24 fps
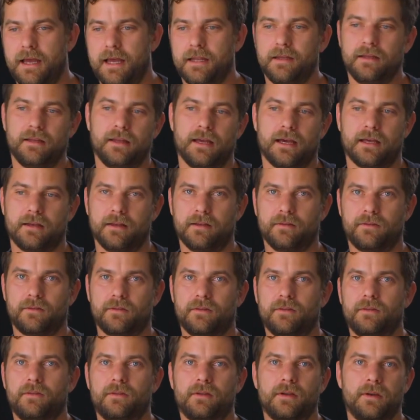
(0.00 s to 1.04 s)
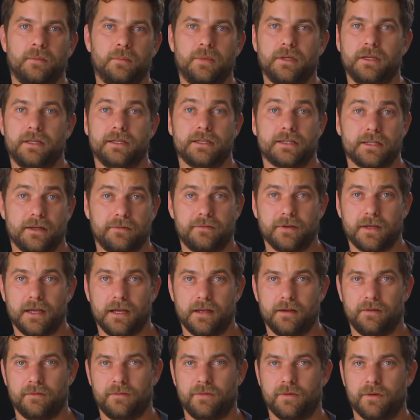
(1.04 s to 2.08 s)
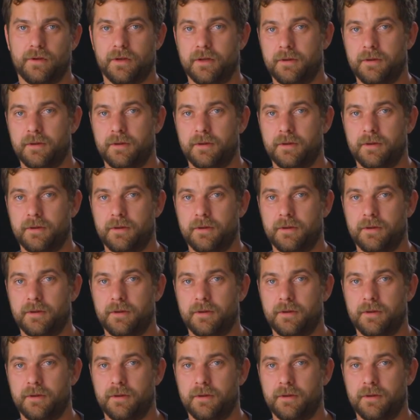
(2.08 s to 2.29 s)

and yet it's completely suffocating for